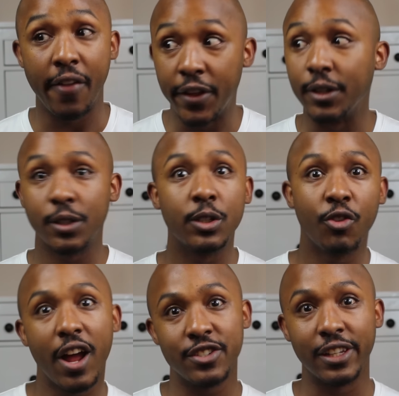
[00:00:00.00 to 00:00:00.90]
then
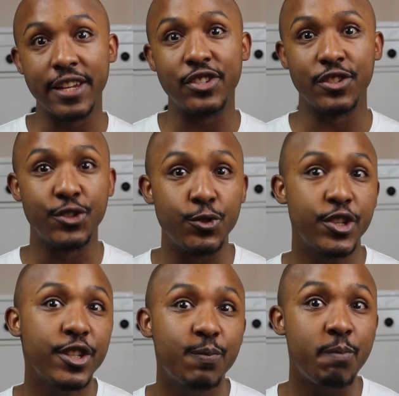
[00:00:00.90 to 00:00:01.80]
congratulations, you
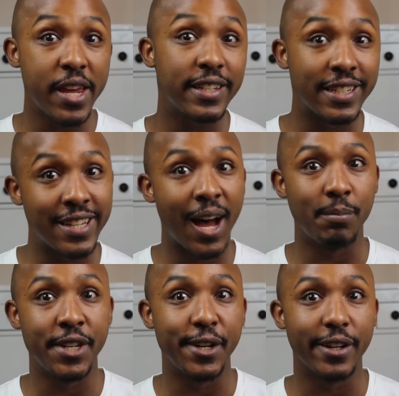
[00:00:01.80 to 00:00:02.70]
just picked a
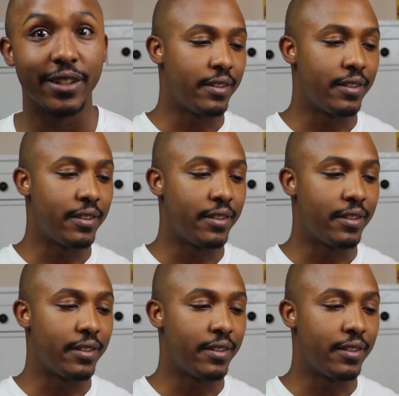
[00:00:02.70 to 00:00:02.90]
top tier.